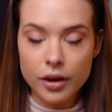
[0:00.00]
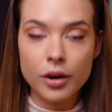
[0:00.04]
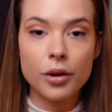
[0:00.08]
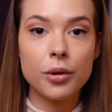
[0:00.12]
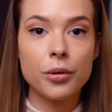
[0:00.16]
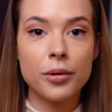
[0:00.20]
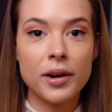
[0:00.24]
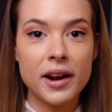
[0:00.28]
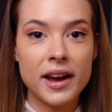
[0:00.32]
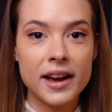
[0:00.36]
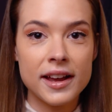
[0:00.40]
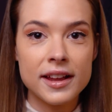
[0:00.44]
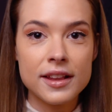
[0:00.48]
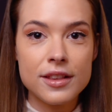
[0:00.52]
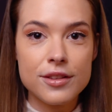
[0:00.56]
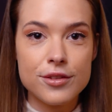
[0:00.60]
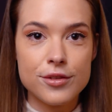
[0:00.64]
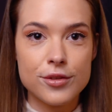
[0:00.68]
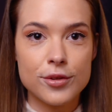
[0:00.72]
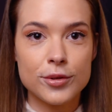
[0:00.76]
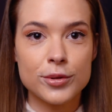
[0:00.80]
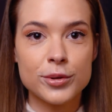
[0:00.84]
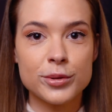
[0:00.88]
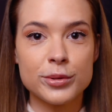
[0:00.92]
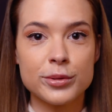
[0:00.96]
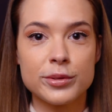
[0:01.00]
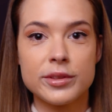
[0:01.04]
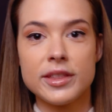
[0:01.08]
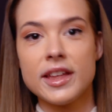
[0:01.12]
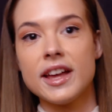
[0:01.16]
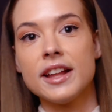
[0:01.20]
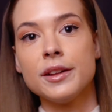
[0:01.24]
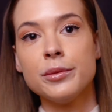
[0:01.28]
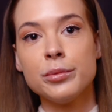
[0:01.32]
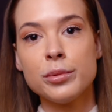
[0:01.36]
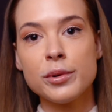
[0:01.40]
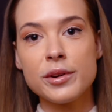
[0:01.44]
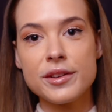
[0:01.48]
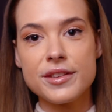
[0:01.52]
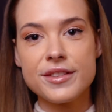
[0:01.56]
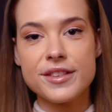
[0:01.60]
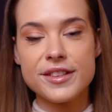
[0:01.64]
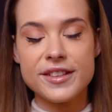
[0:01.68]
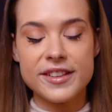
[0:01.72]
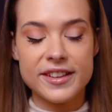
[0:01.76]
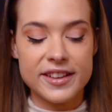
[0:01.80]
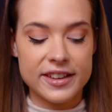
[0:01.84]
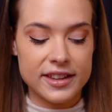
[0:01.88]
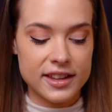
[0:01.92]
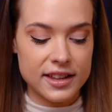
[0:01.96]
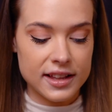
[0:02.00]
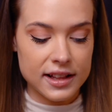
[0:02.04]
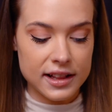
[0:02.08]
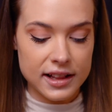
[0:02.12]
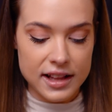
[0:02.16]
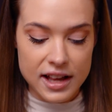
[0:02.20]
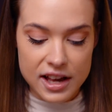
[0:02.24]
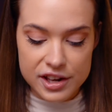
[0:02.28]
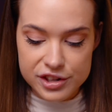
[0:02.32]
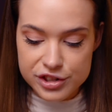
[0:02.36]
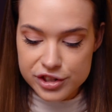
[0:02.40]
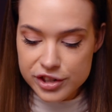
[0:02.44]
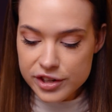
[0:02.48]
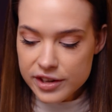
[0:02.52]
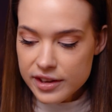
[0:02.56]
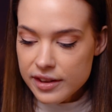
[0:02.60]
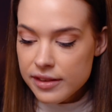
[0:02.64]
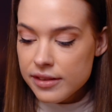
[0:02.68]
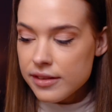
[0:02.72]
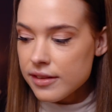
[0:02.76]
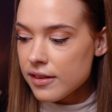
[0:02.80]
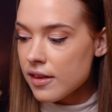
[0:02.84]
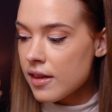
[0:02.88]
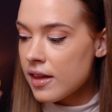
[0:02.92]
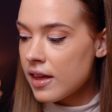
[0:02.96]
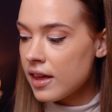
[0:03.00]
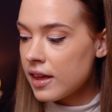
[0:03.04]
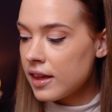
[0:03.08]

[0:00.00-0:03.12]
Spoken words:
Alright, so that was the lashes.